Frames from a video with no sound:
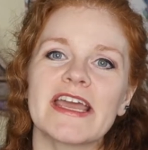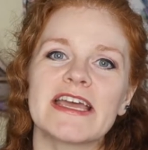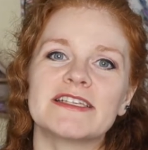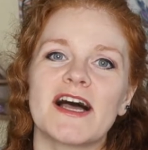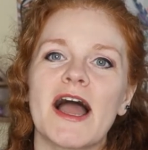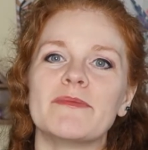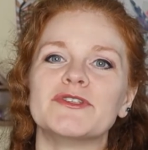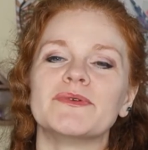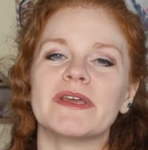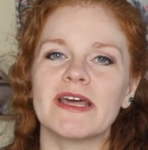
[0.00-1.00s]
is I'm
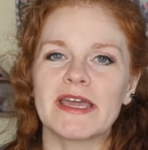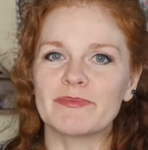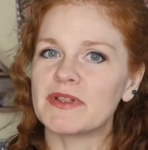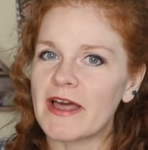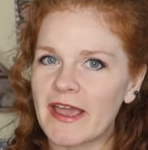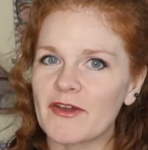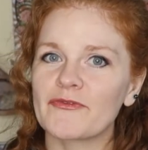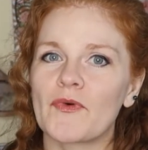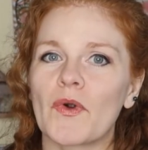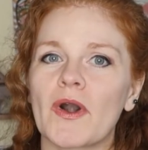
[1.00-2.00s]
doing a plank
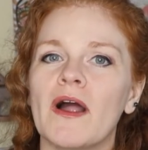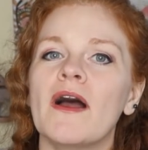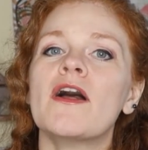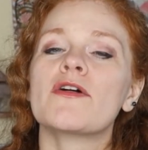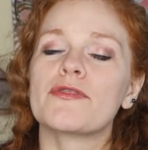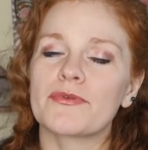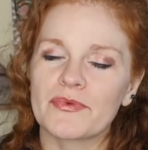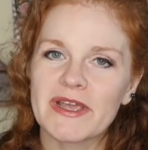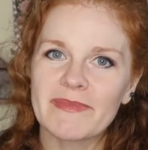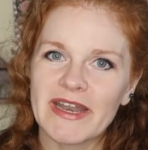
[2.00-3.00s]
for
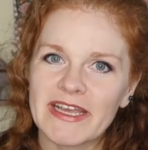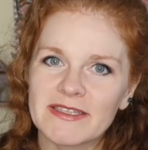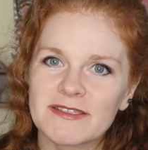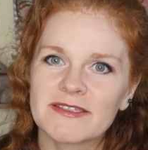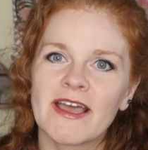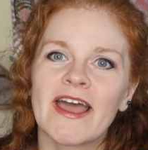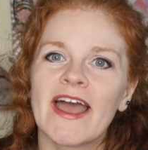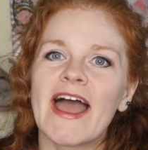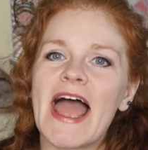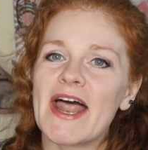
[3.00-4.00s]
3 minutes.
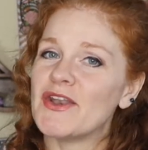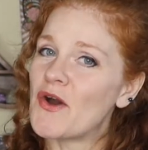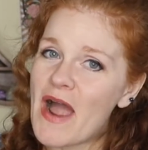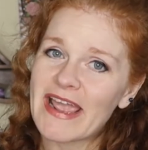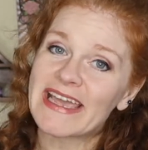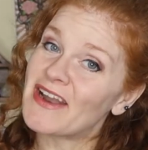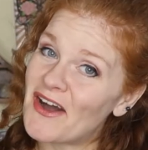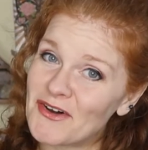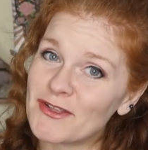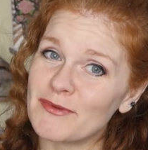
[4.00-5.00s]
And no, I
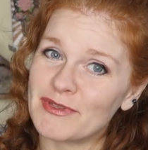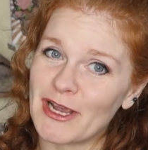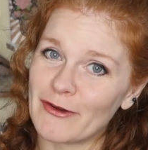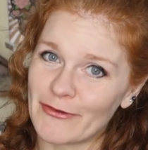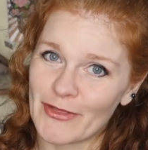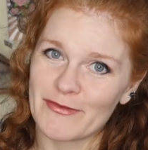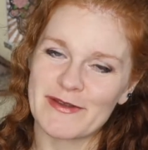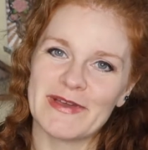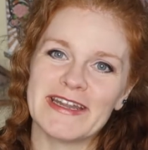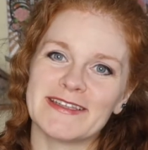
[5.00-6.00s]
cannot hold a plank for 3
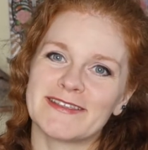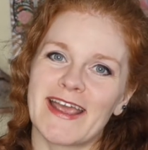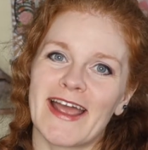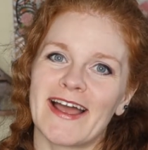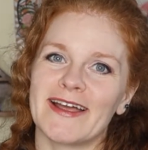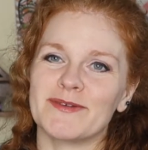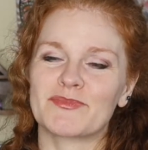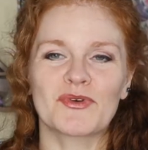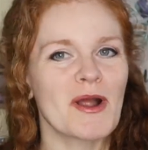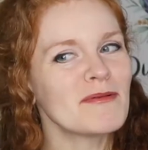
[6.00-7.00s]
minutes, and
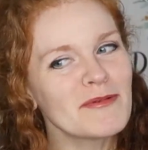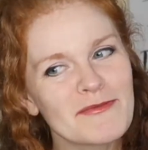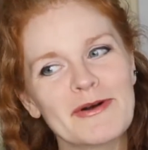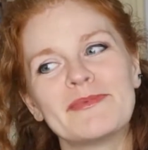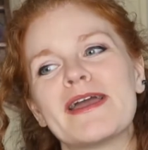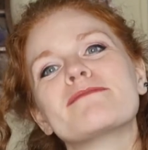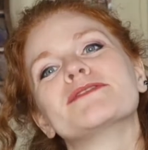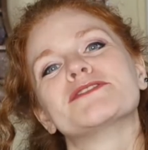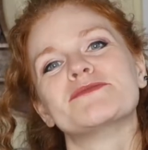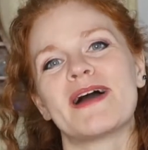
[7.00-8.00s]
probably won't be
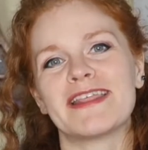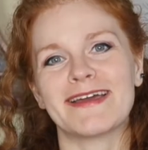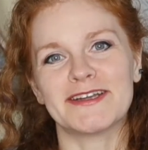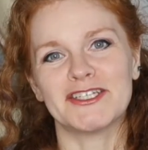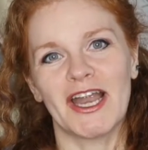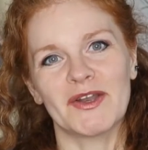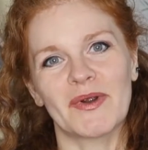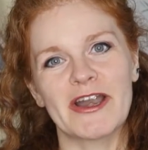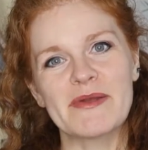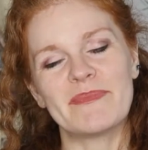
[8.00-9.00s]
able to by the end of
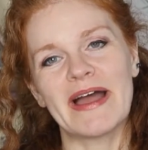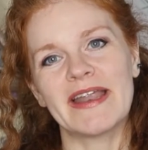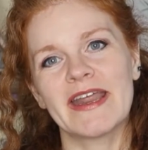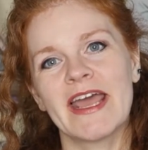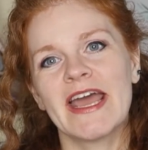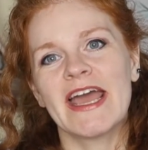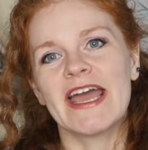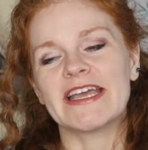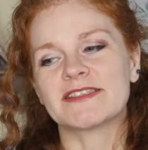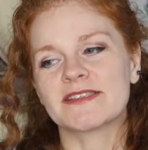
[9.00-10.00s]
January, but
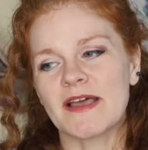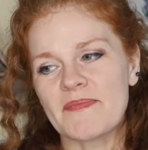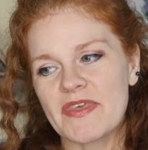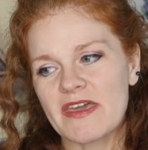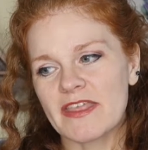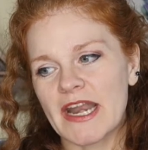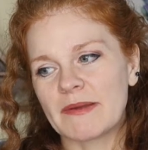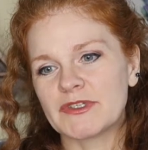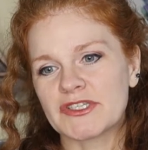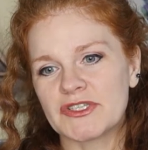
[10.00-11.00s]
it's something that
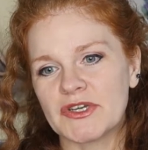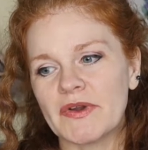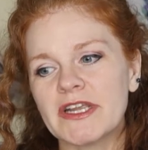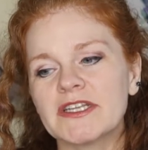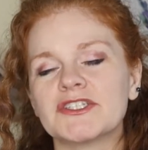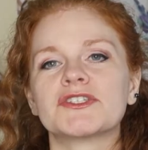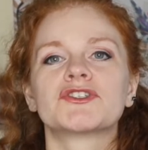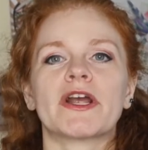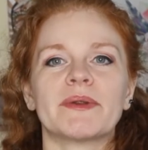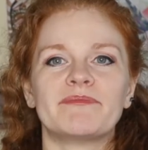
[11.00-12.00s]
I'm just doing to just
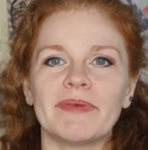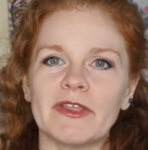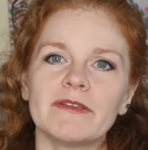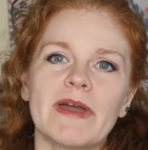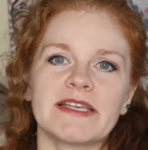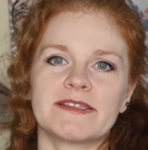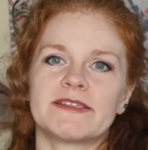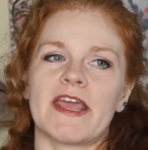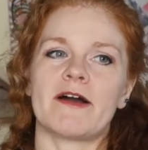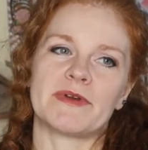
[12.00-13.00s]
try to build my
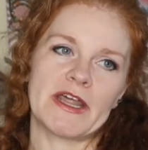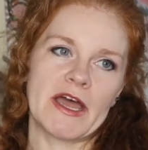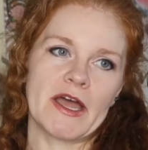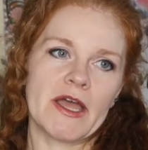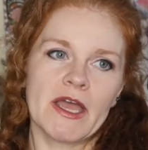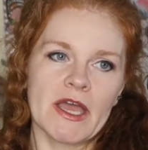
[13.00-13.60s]
stamina